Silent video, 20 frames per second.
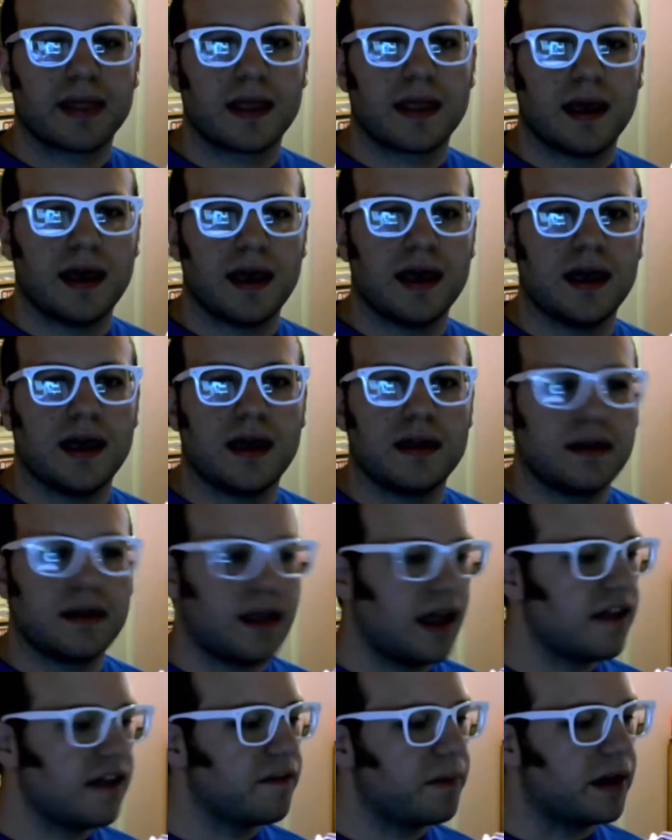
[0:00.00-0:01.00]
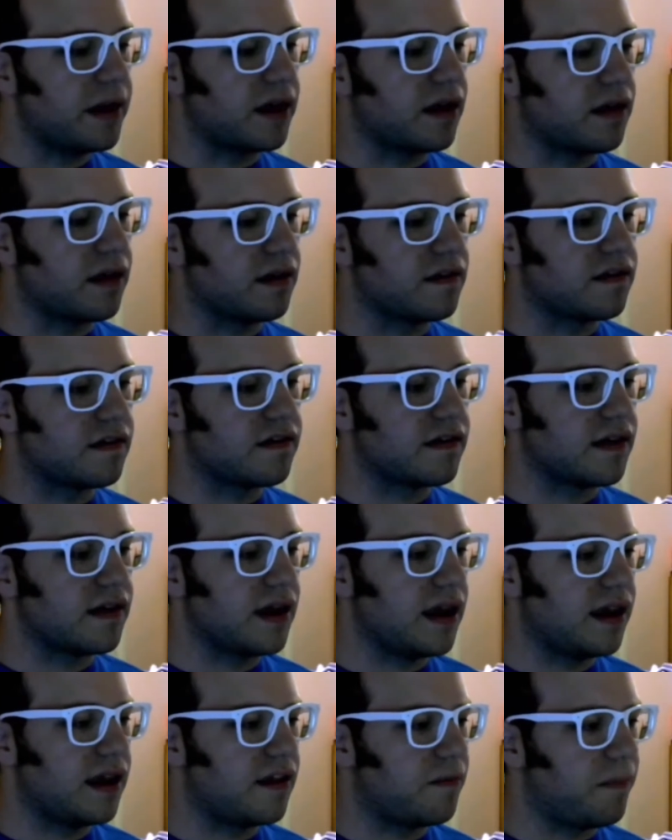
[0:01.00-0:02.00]
And that's because
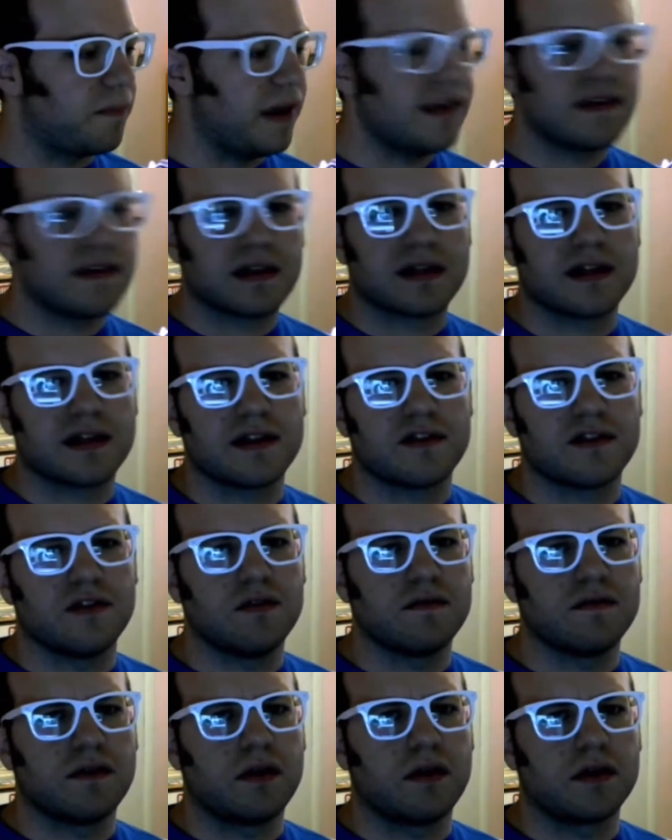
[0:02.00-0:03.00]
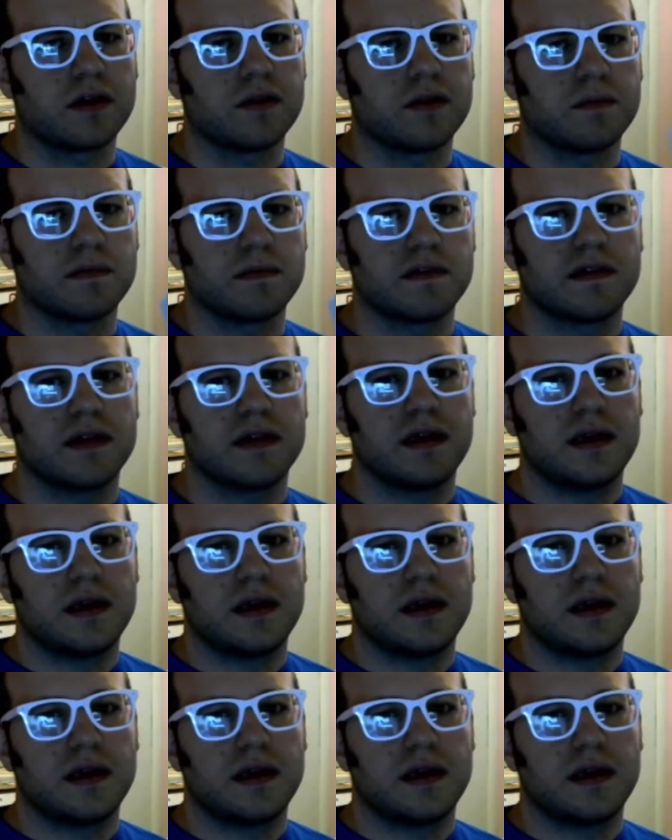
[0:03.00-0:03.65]
it's basically 2 volumes.